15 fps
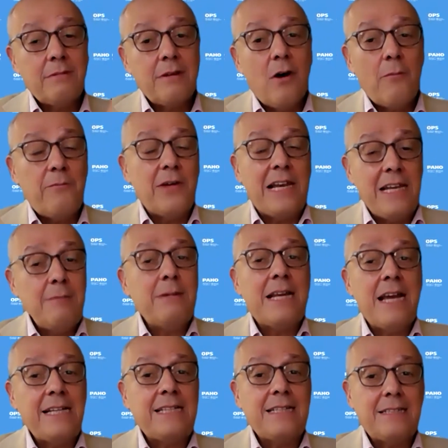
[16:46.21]
of
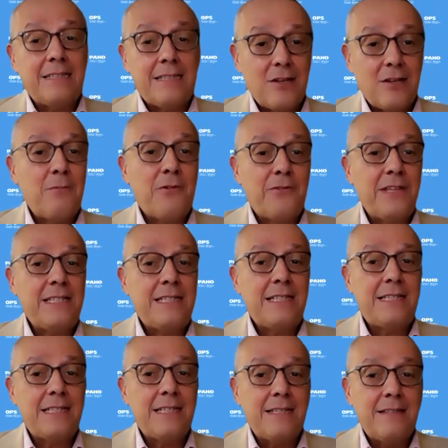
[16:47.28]
eliminating some of these
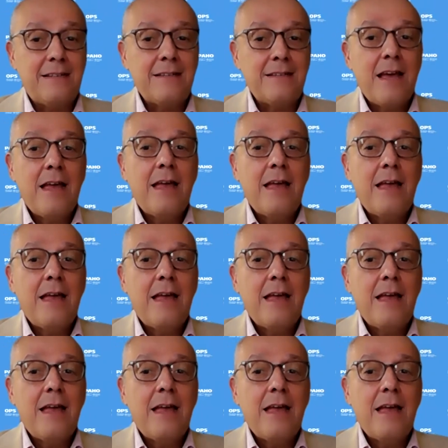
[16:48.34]
diseases,